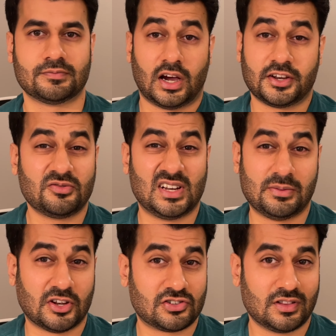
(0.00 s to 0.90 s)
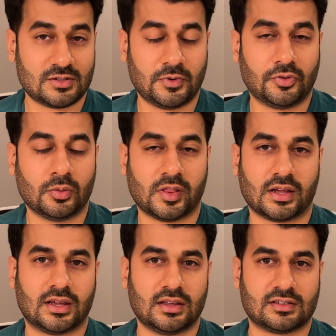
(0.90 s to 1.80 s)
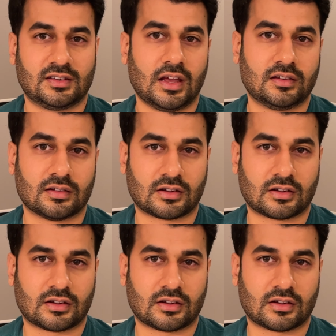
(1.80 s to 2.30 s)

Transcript: I didn't really mention this before, but the git status